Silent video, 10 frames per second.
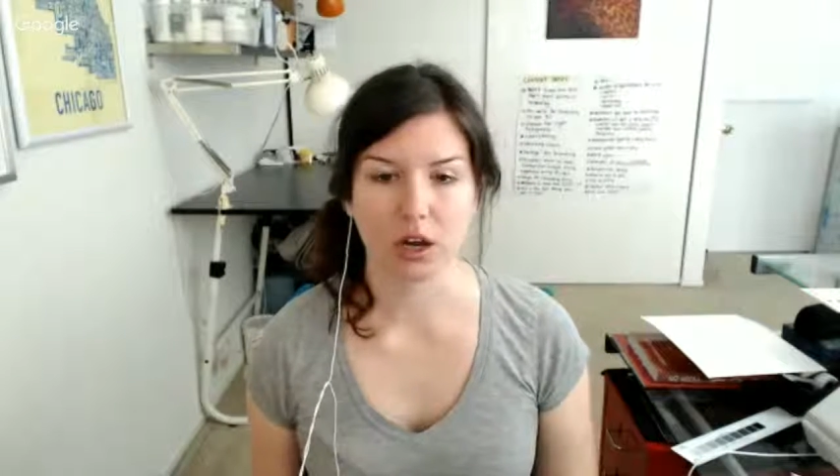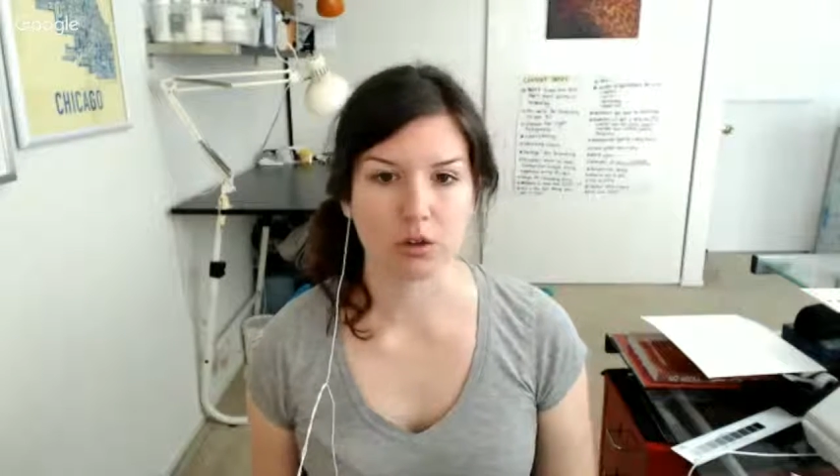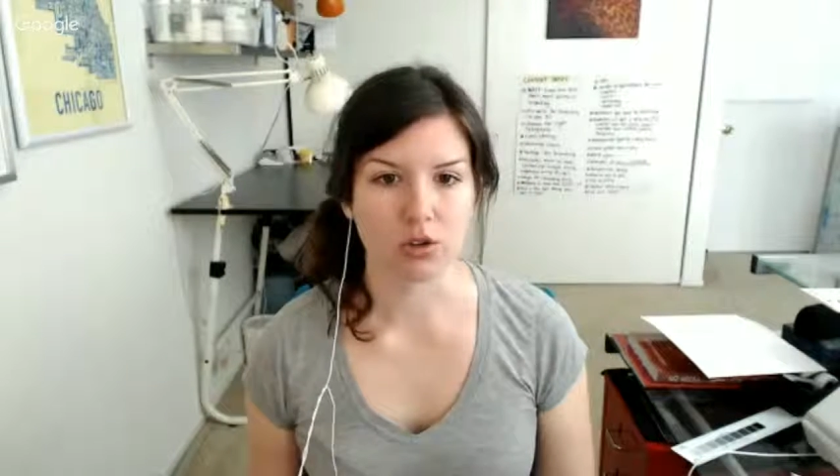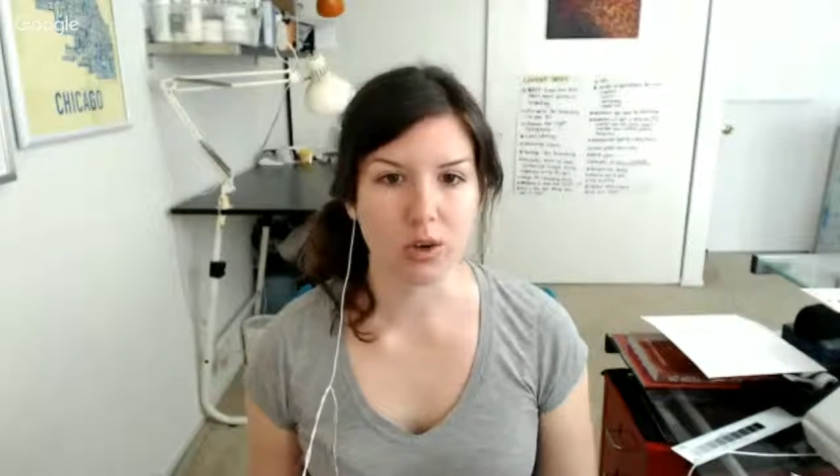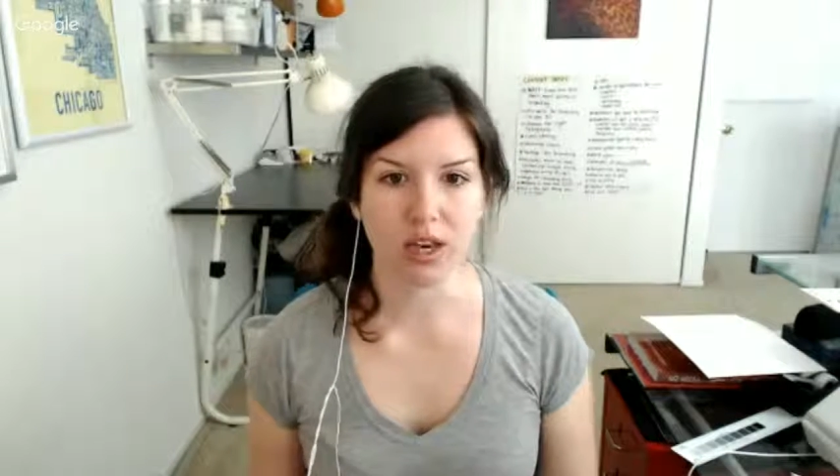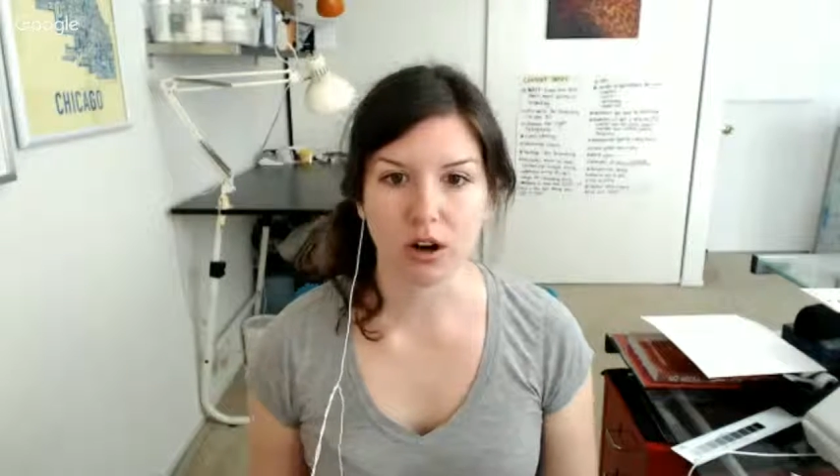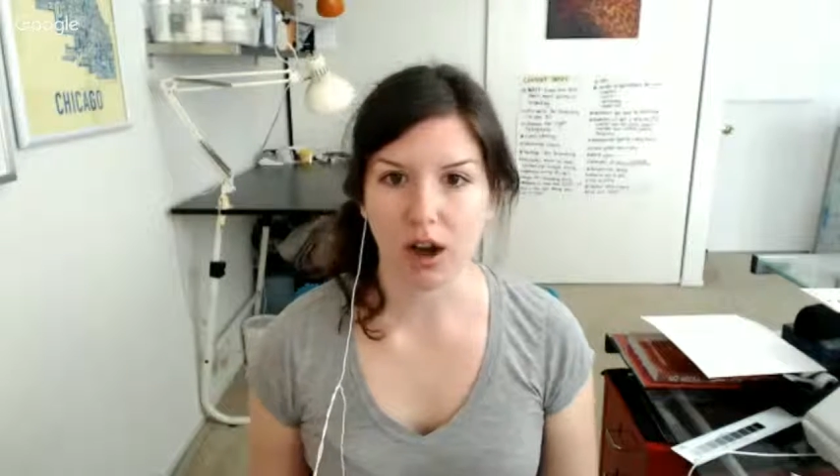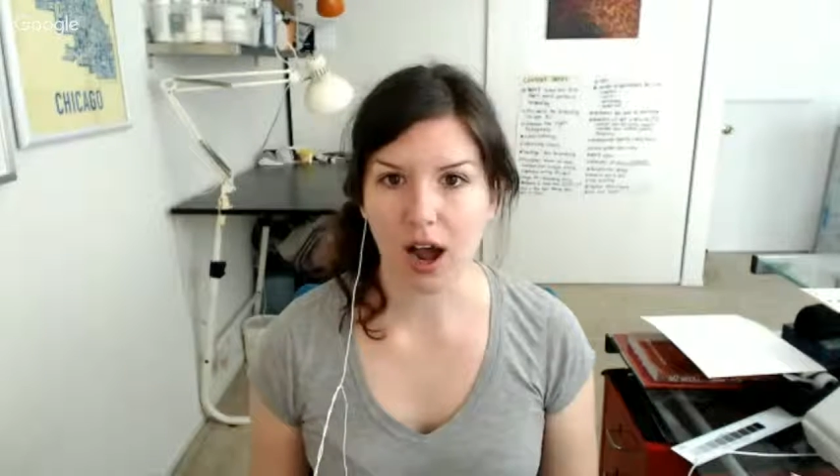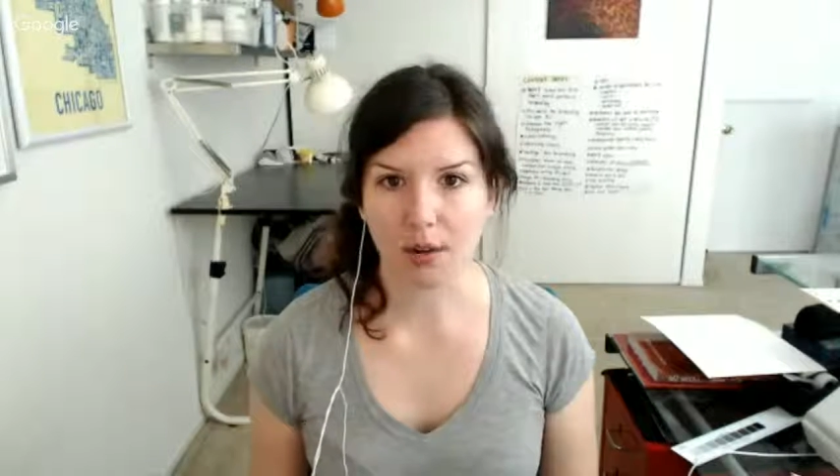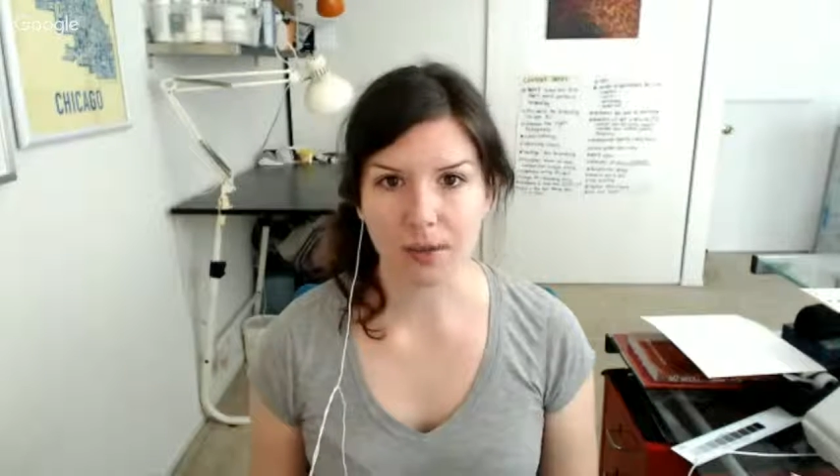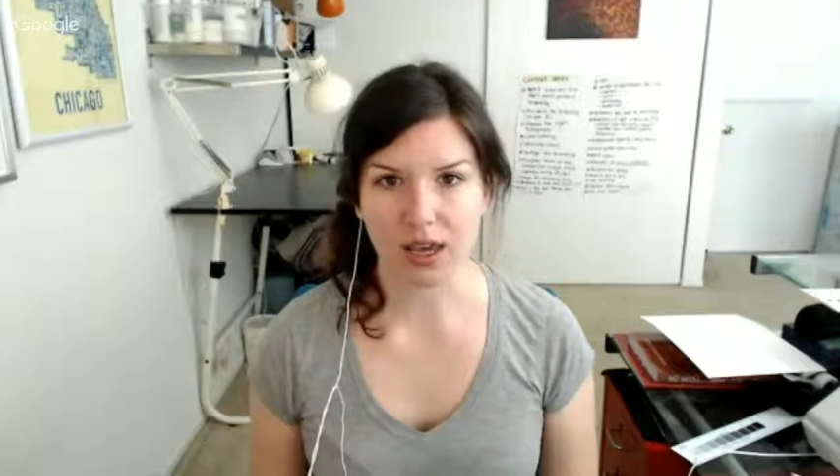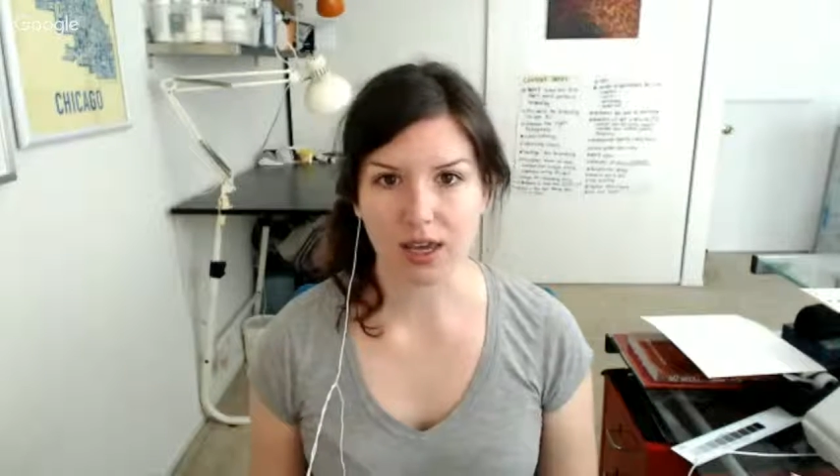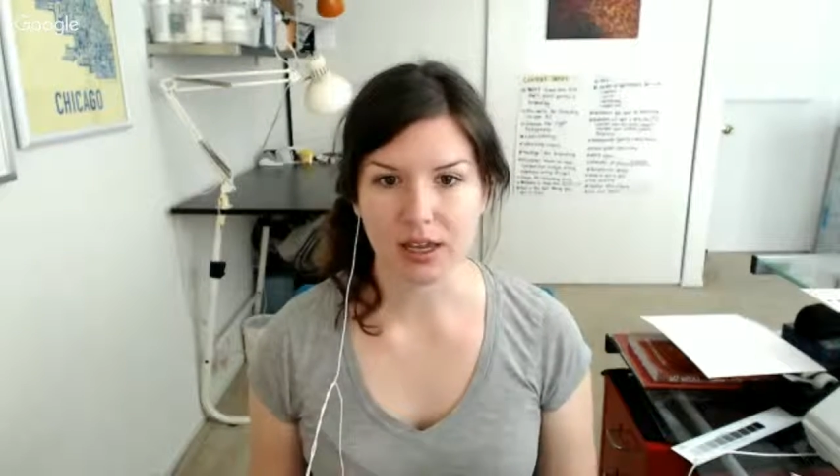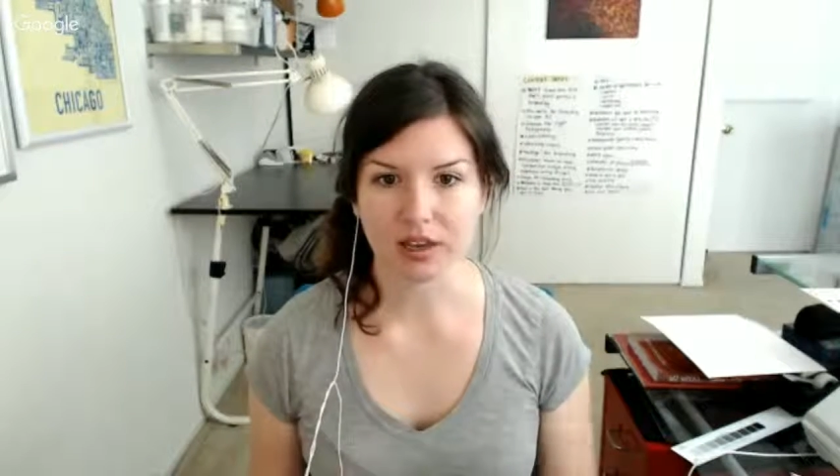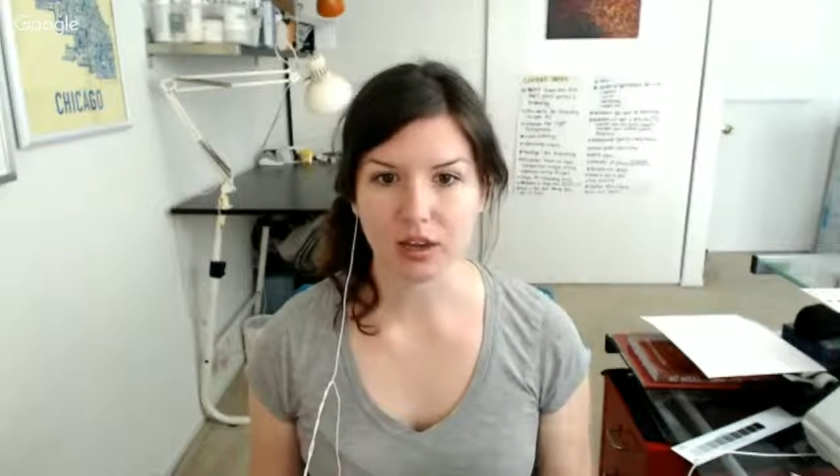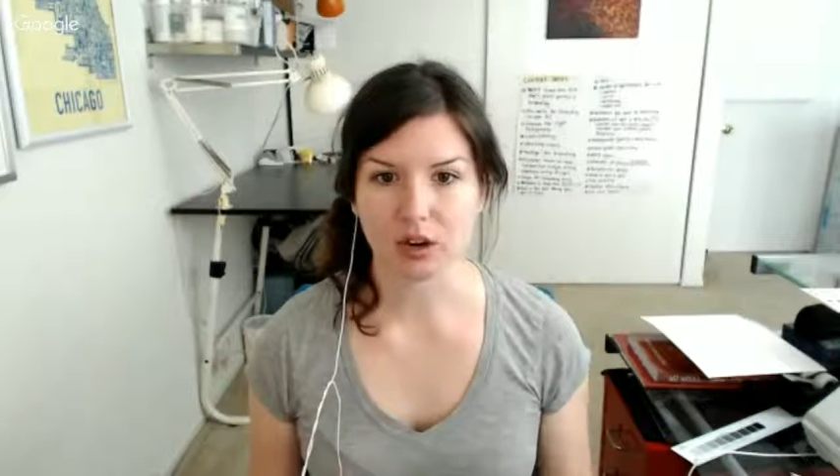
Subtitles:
tweak your copy and